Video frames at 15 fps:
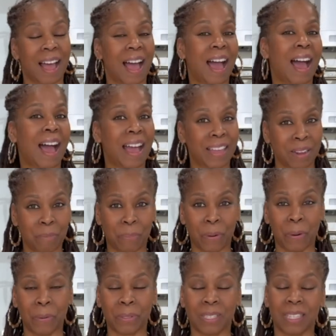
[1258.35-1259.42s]
high in
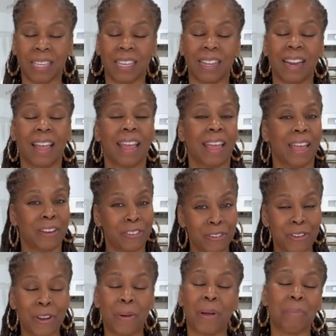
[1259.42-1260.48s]
protein, and
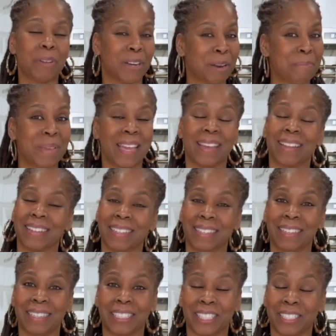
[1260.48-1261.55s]
you know I'm gonna make it
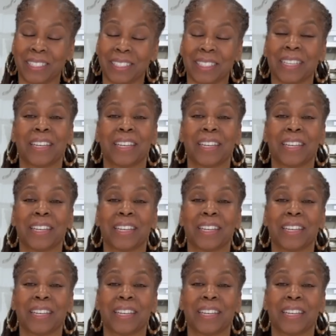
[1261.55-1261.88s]
delicious.